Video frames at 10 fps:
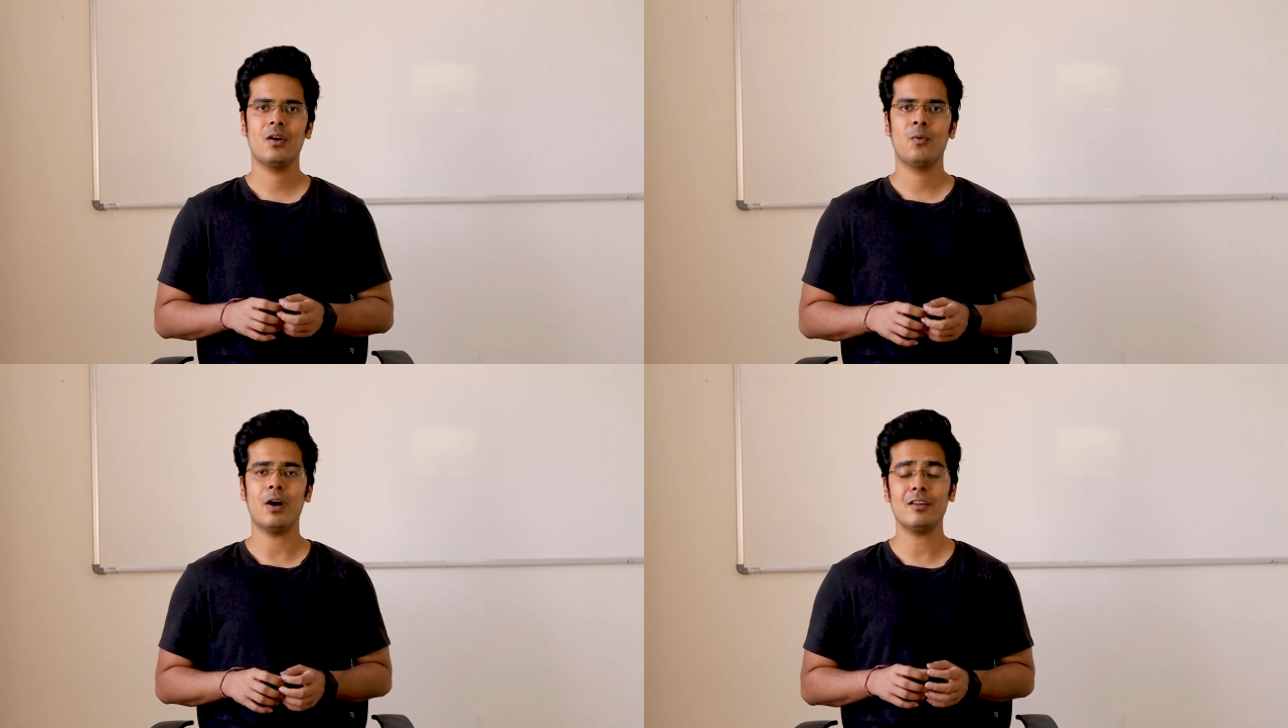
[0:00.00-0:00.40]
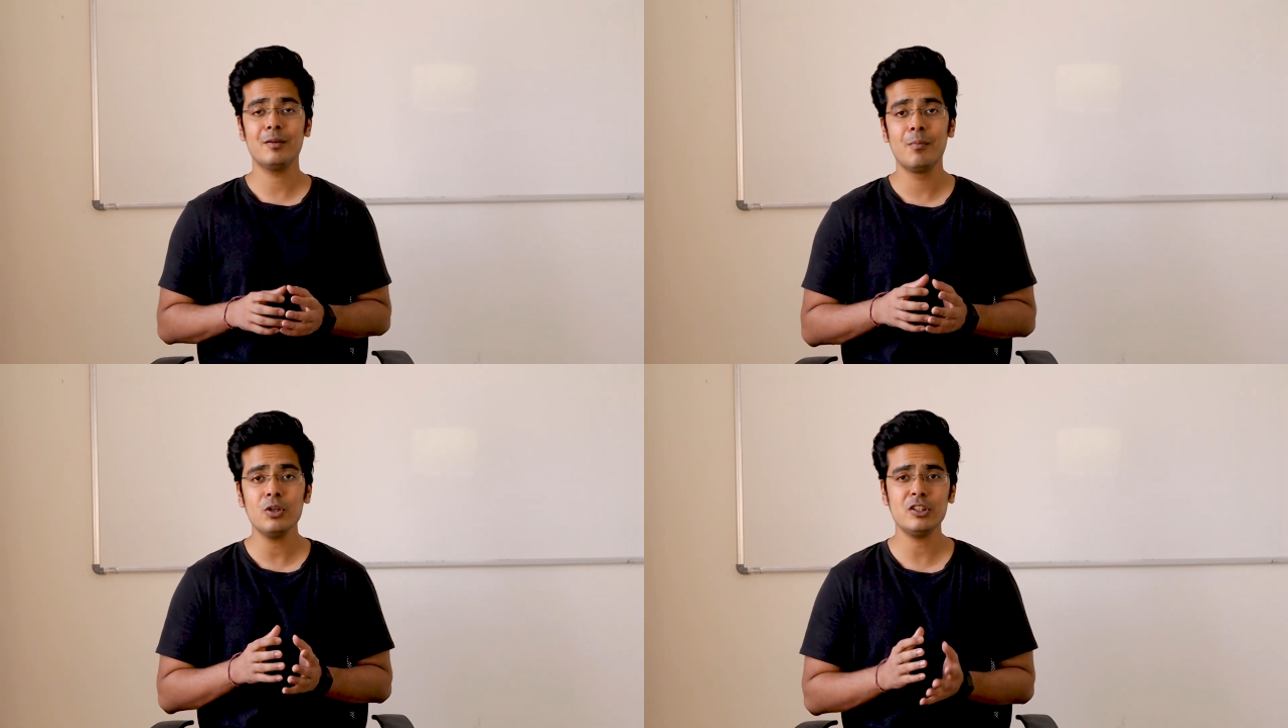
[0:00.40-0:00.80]
One of
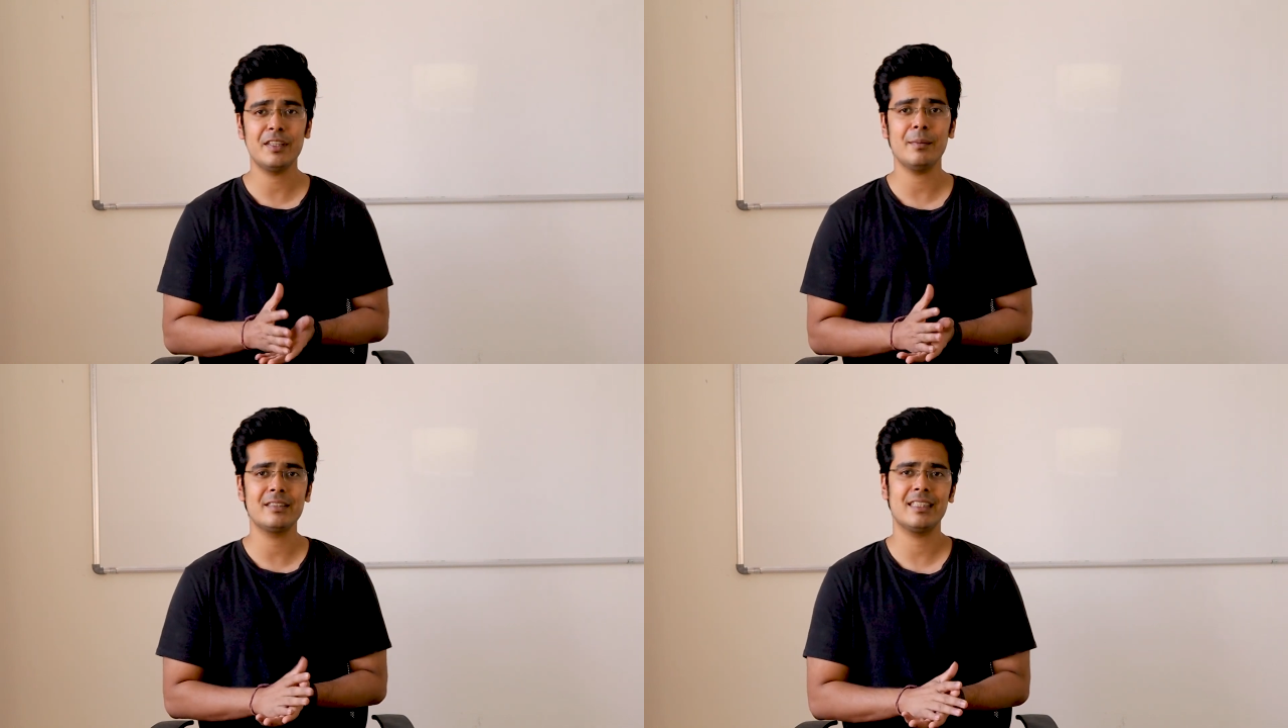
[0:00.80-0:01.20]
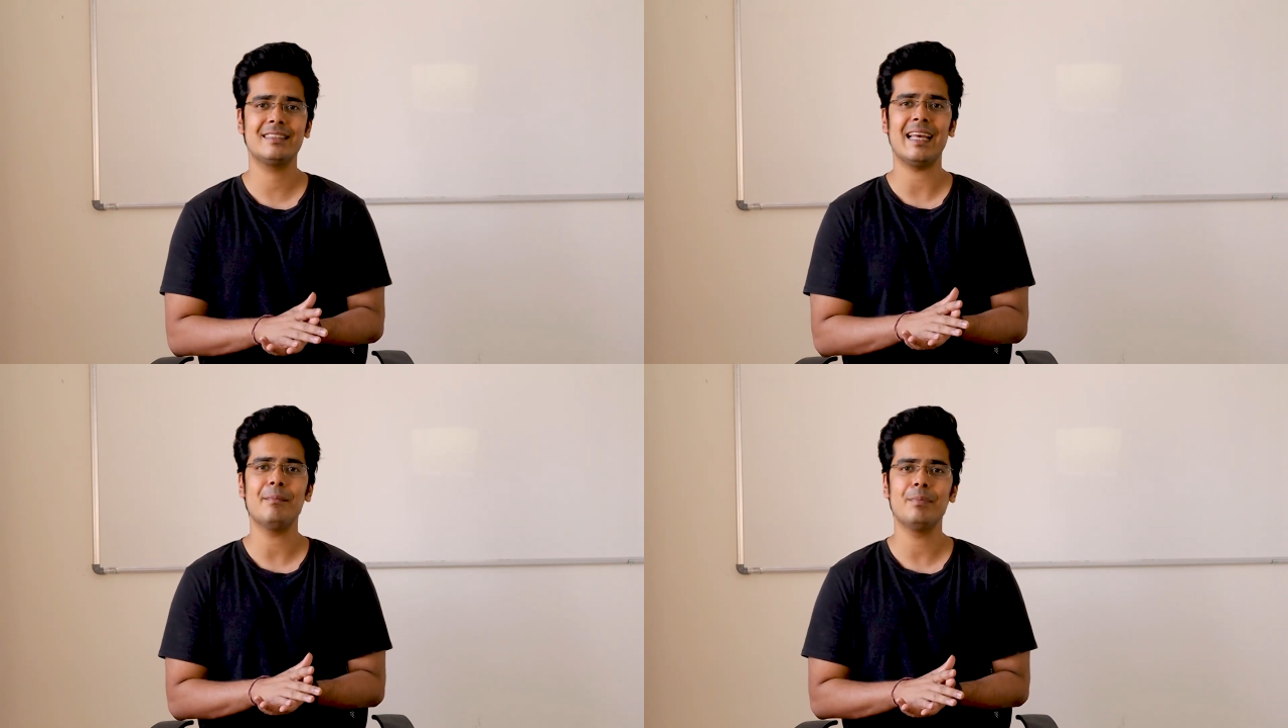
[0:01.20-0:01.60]
the most famous
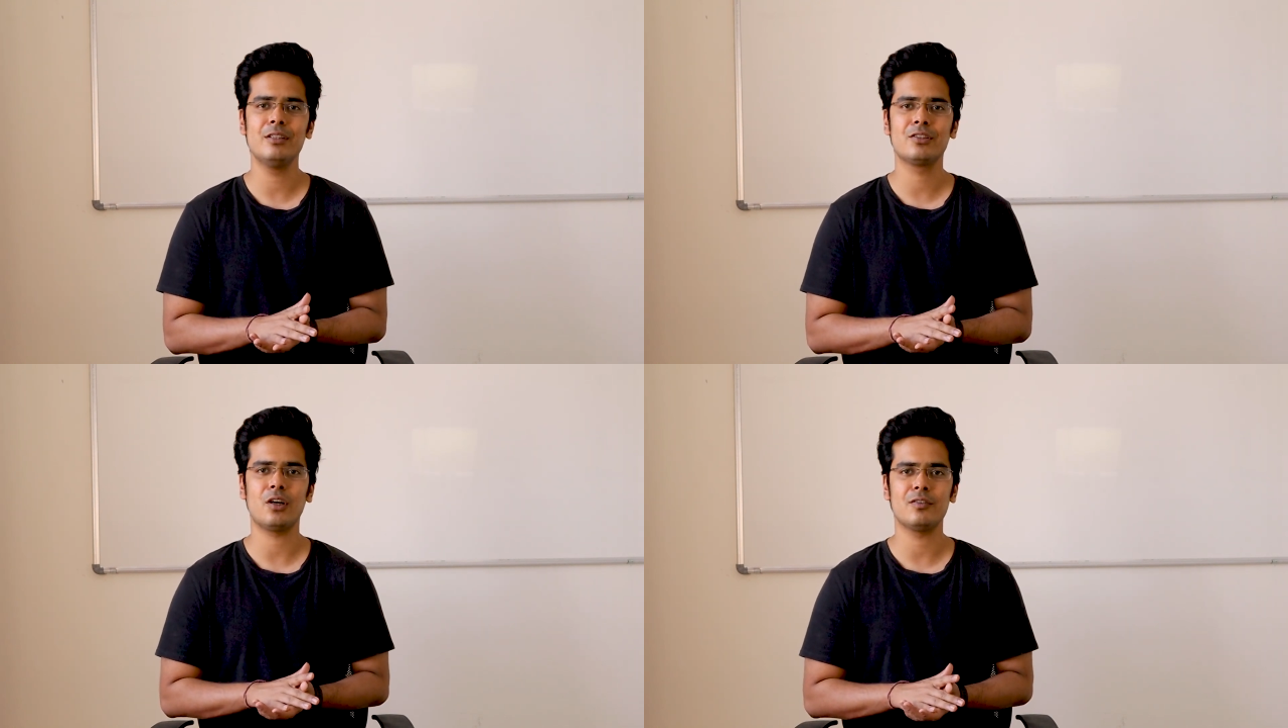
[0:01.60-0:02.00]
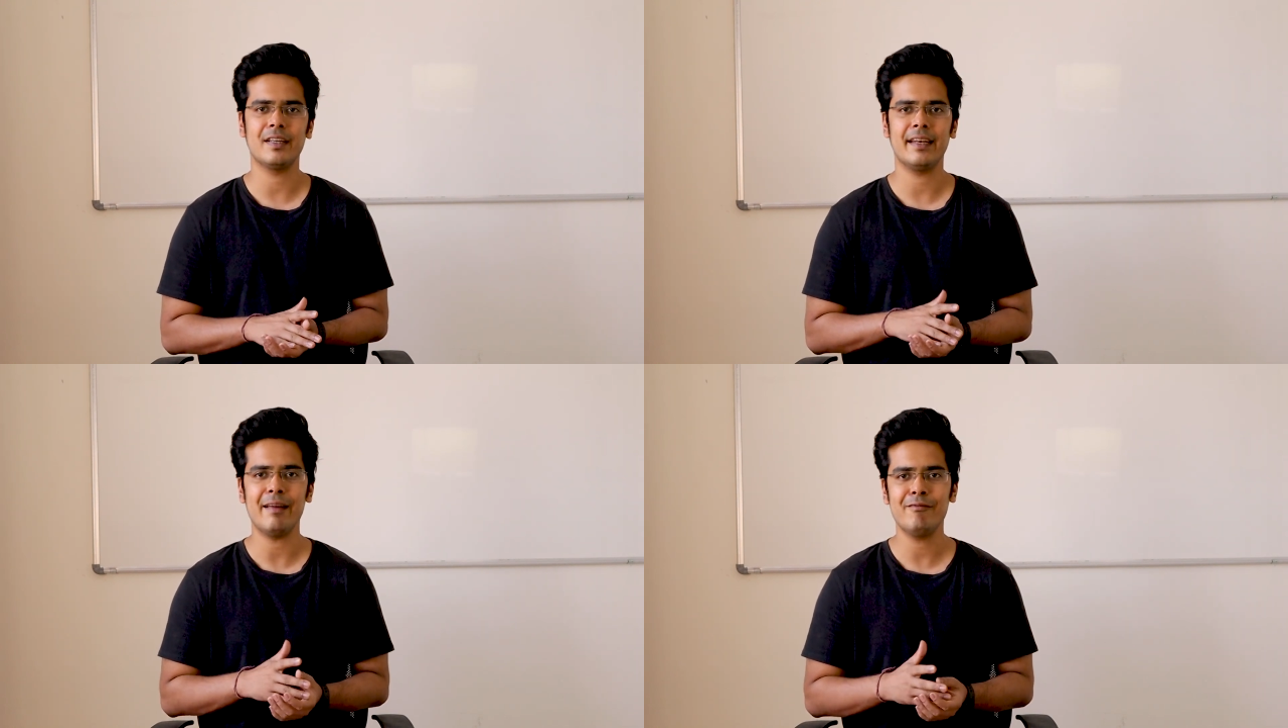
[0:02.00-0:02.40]
examples
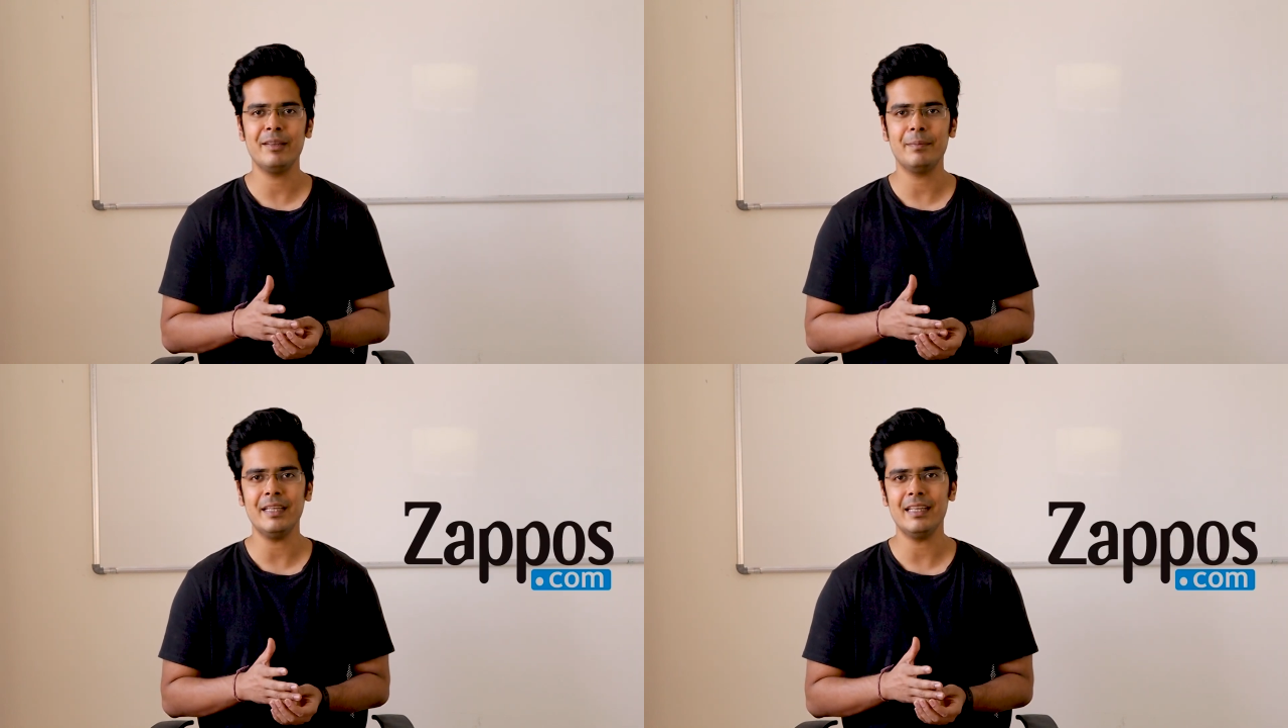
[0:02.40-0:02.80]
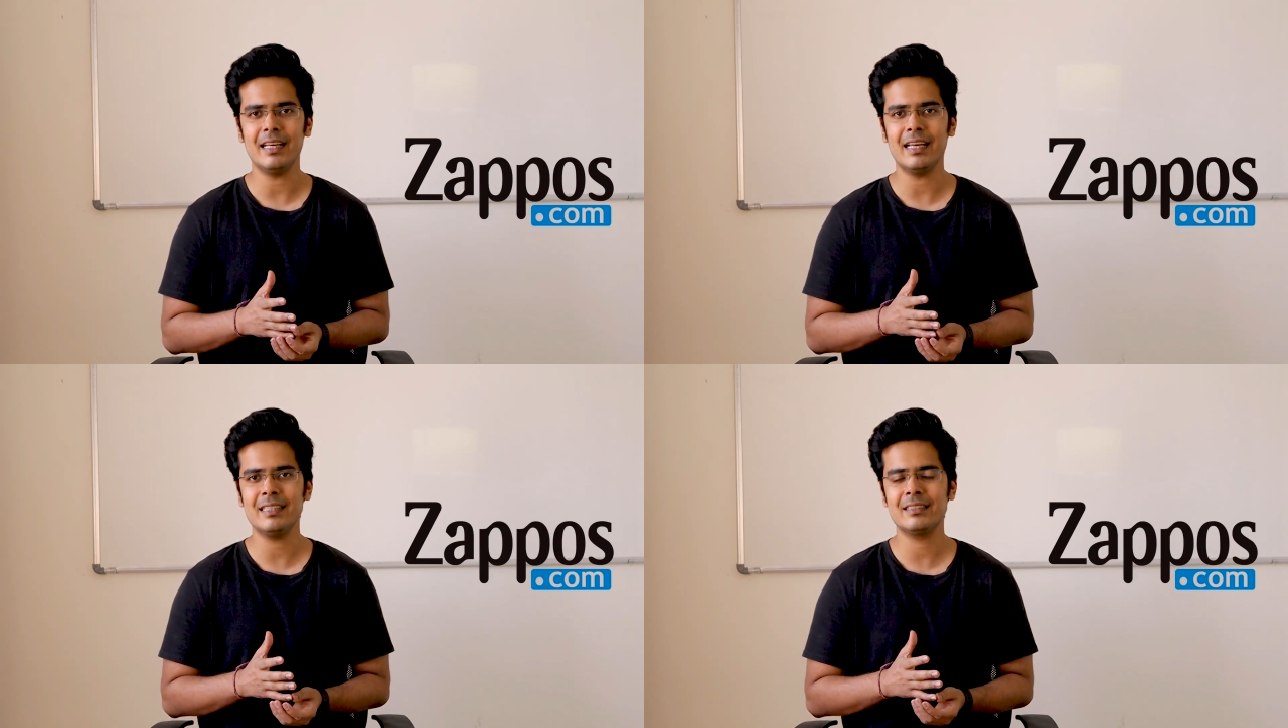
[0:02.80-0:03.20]
of an
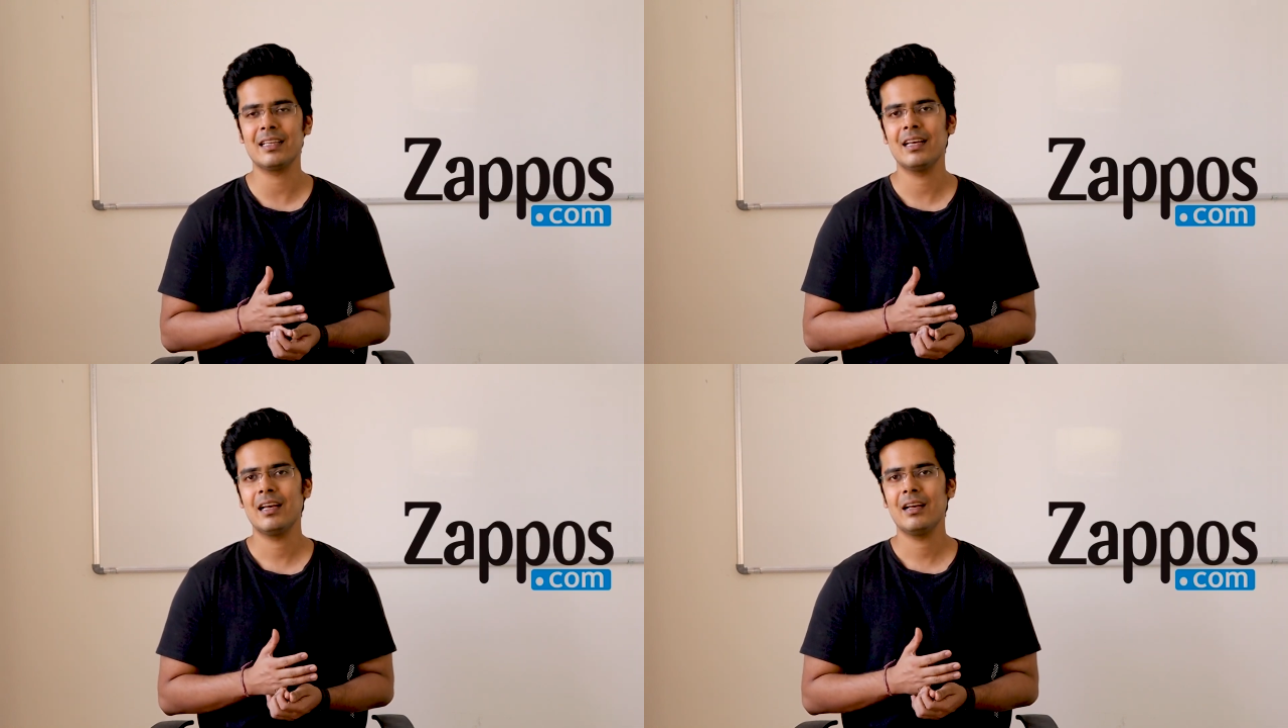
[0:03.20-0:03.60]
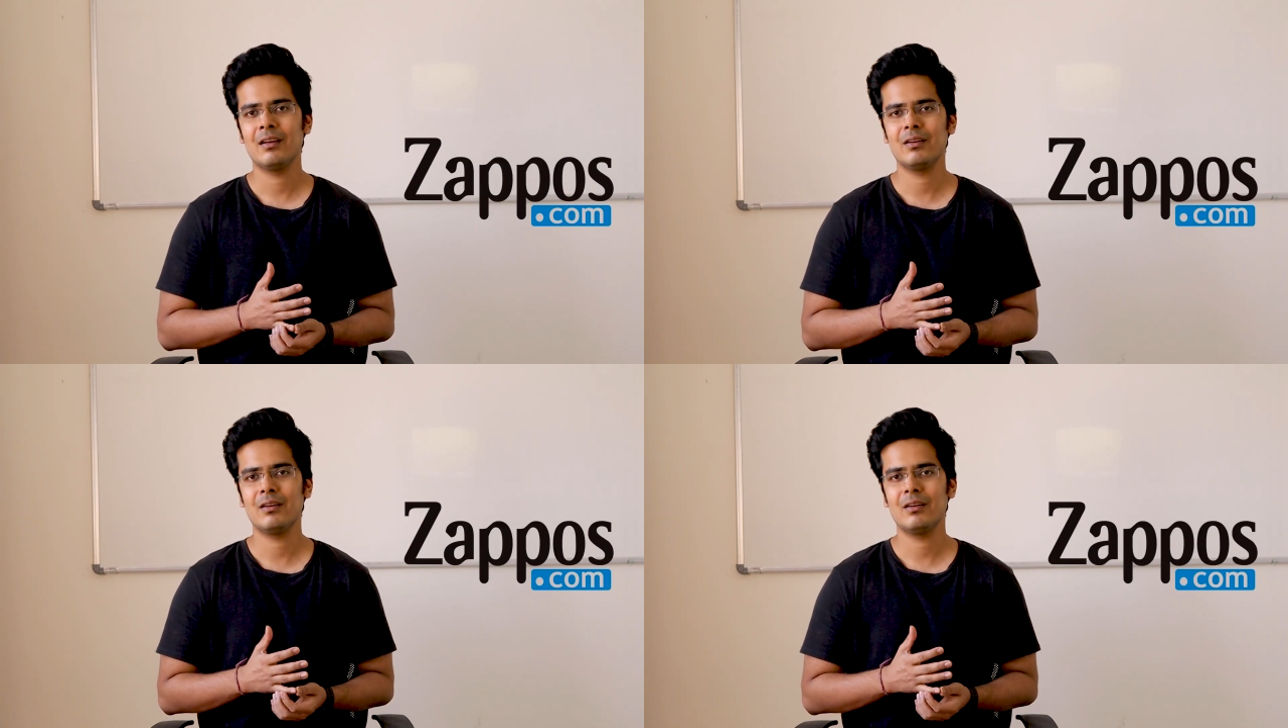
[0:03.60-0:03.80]
MVP is